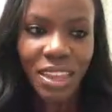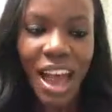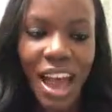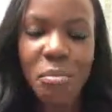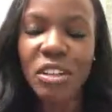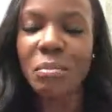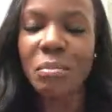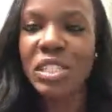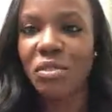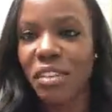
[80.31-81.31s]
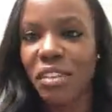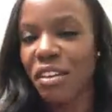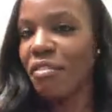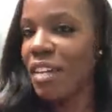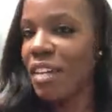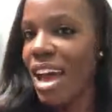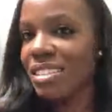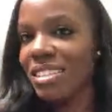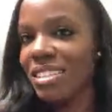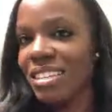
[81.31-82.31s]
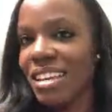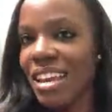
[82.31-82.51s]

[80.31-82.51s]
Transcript: I build muscle very fast,